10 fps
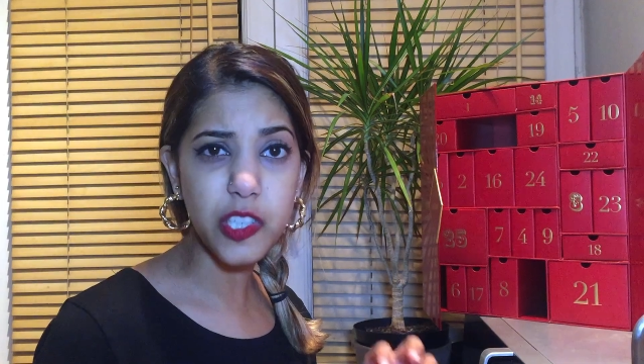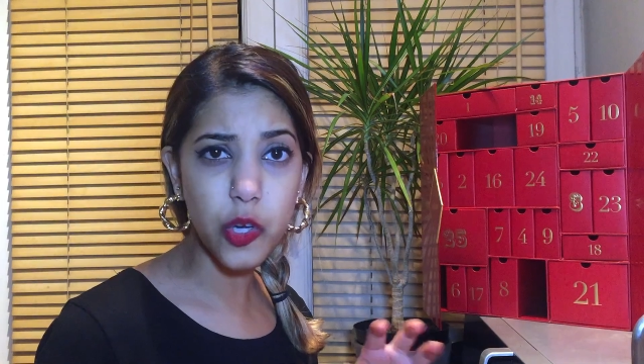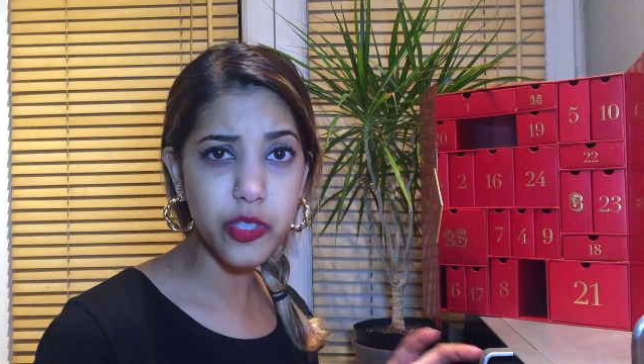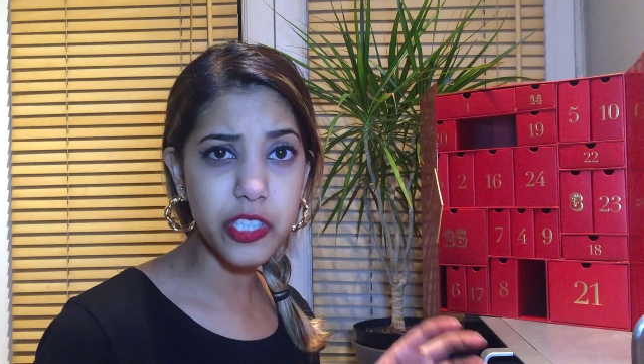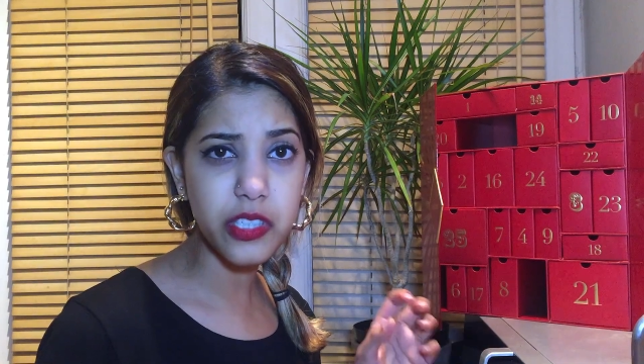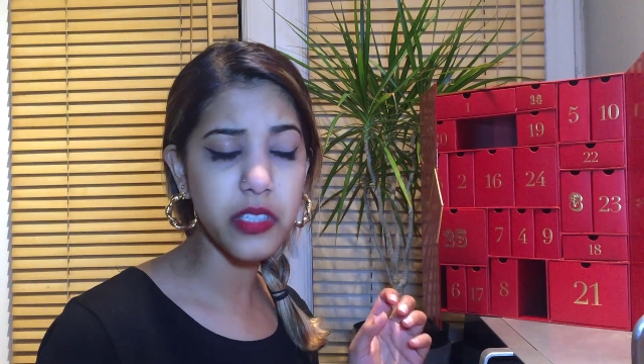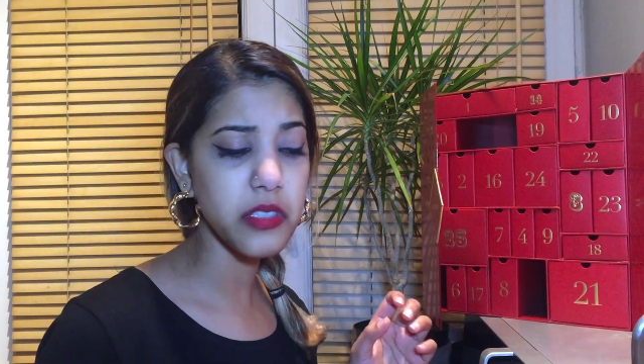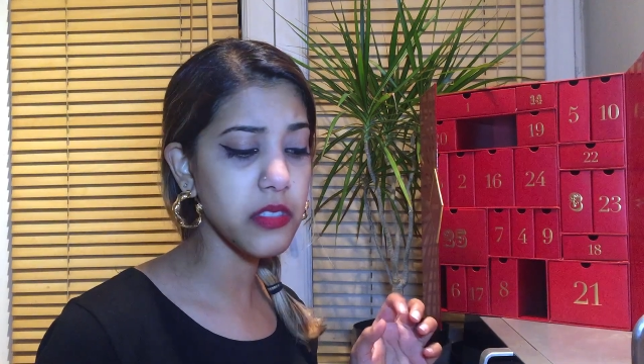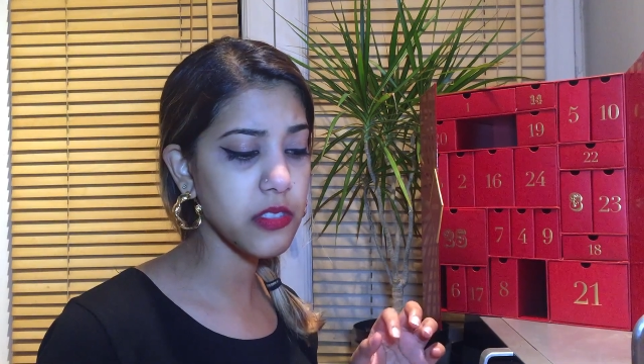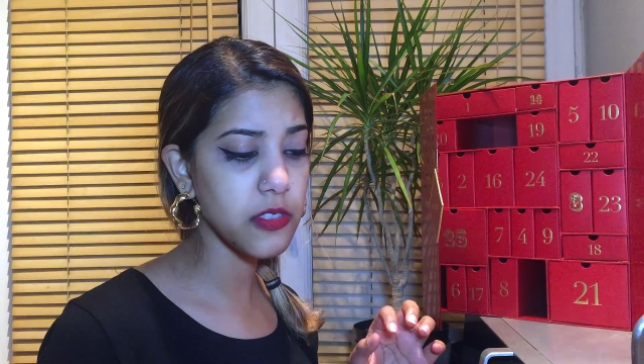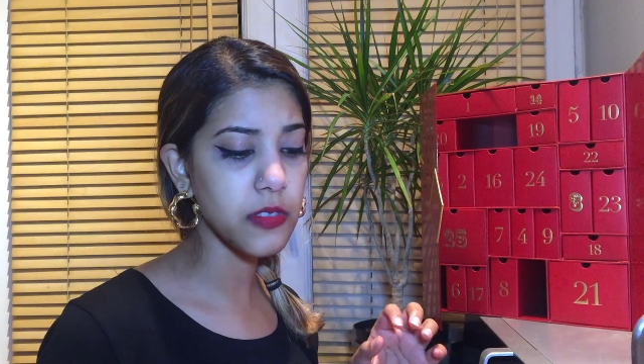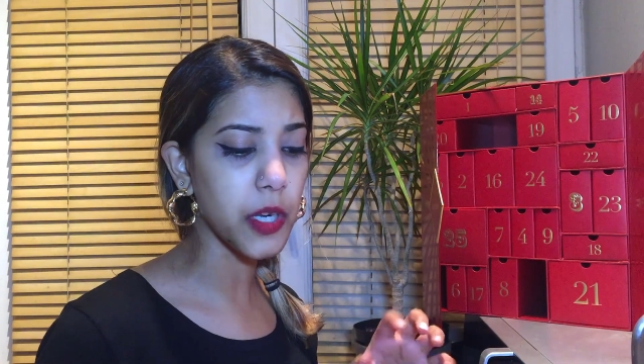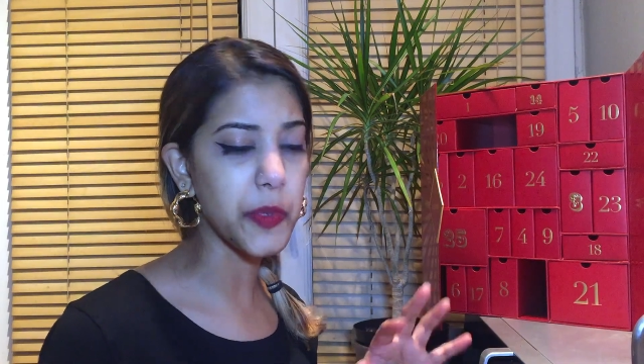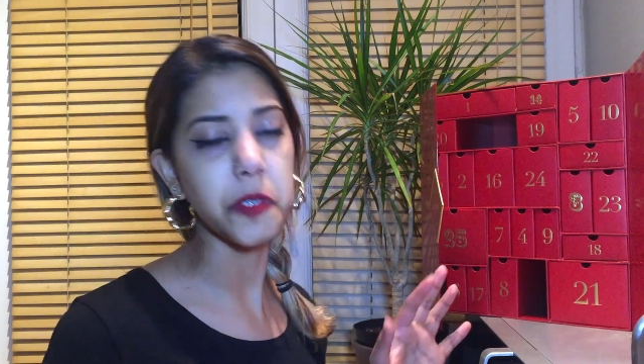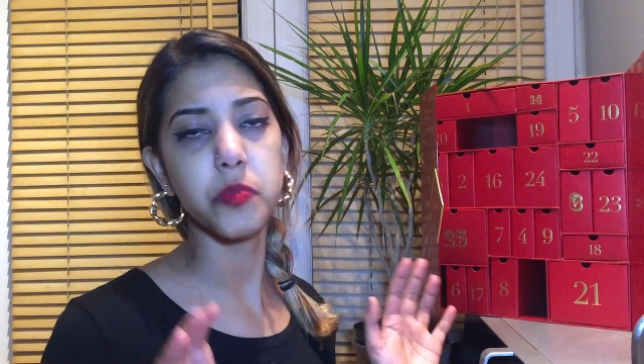lotions, I
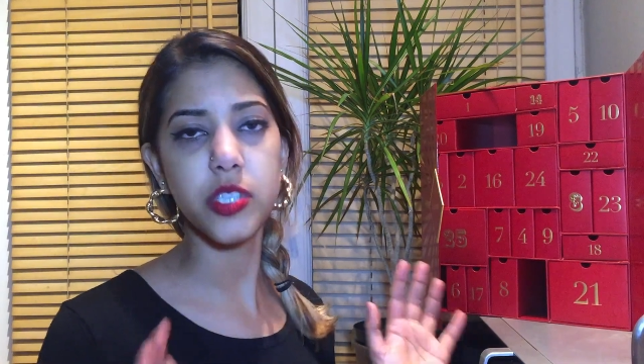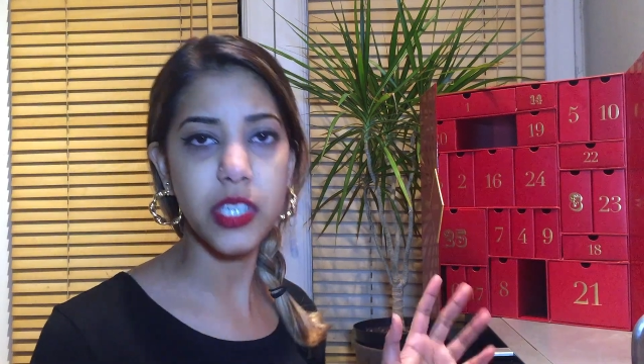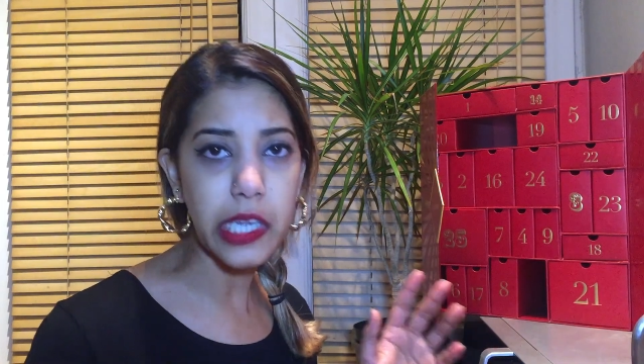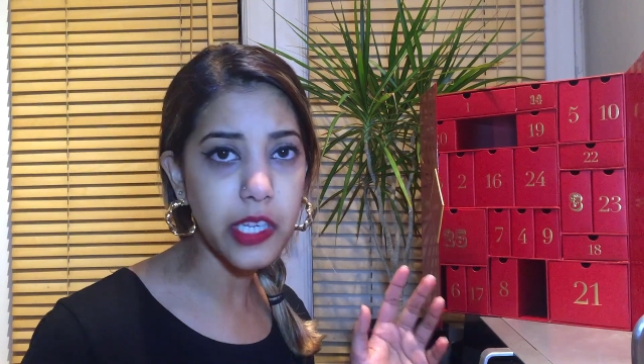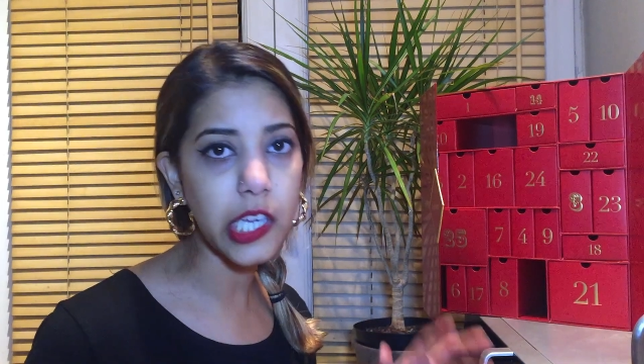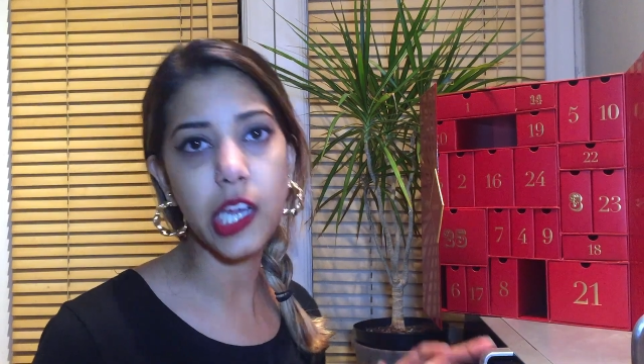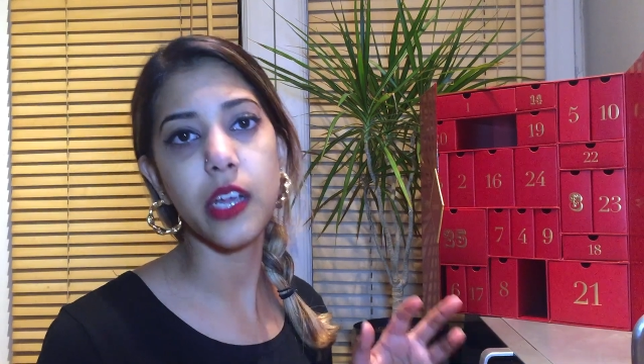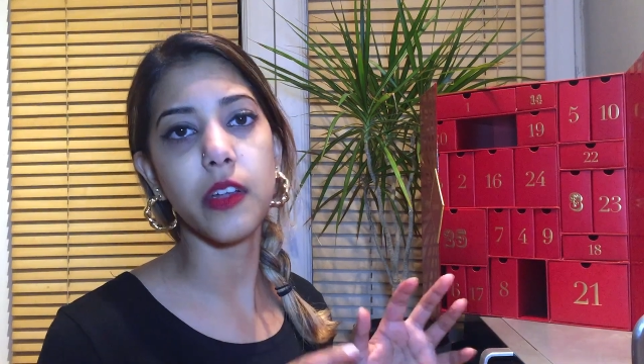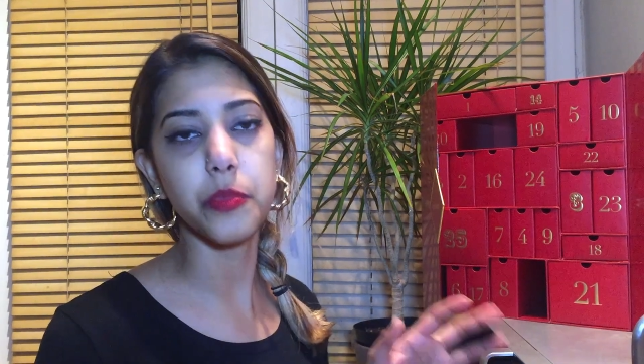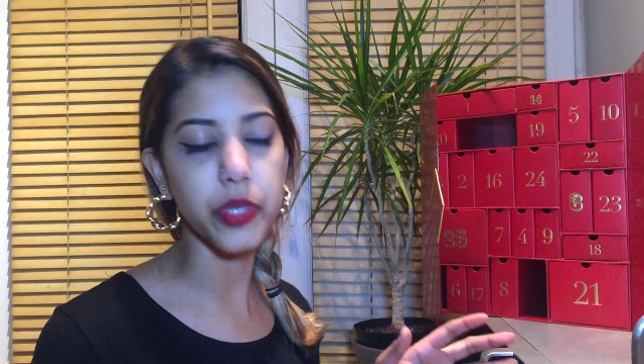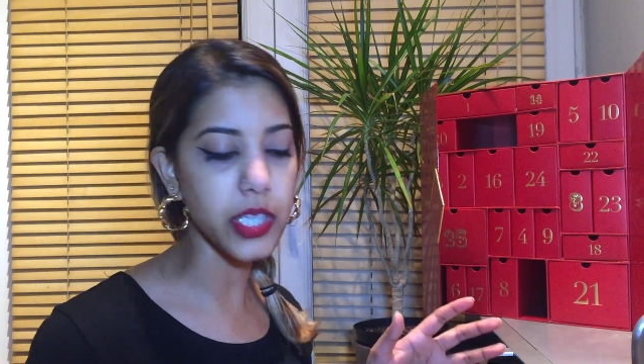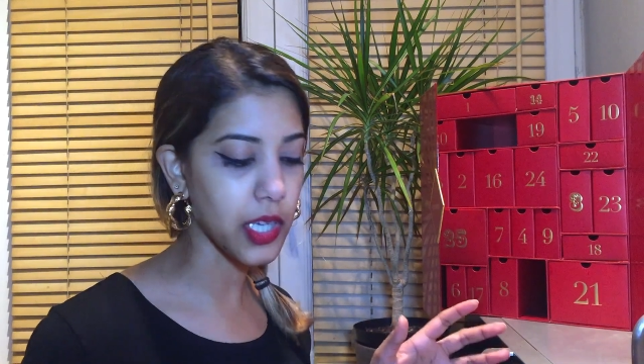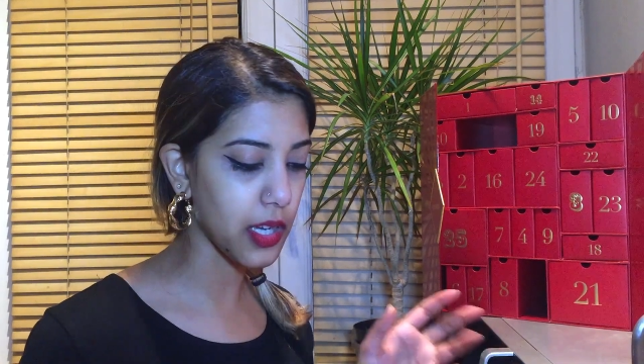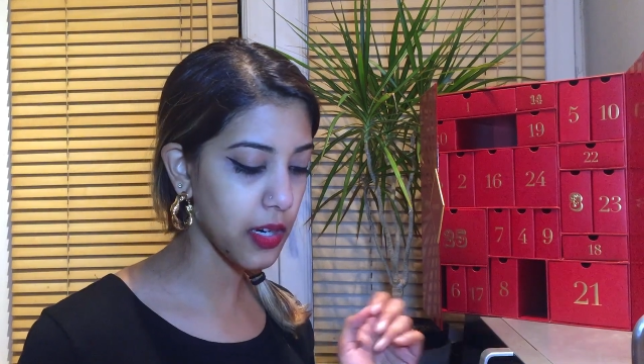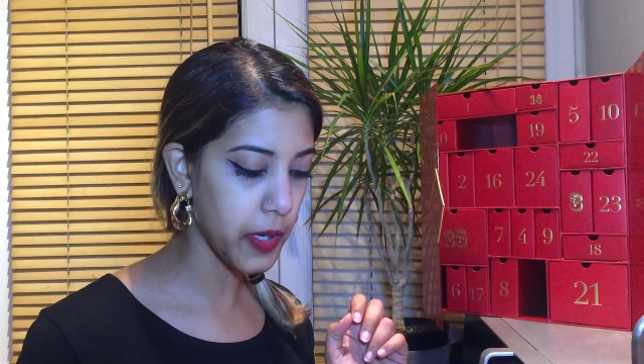mean skincare and body
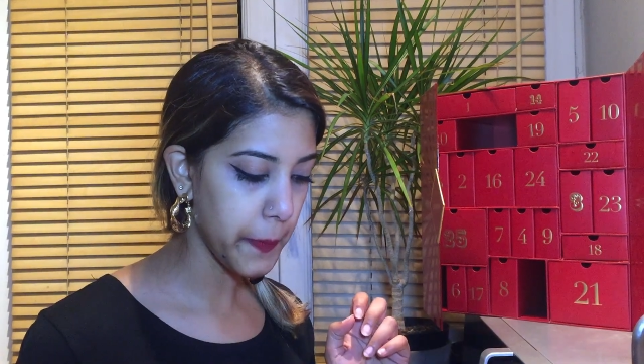care,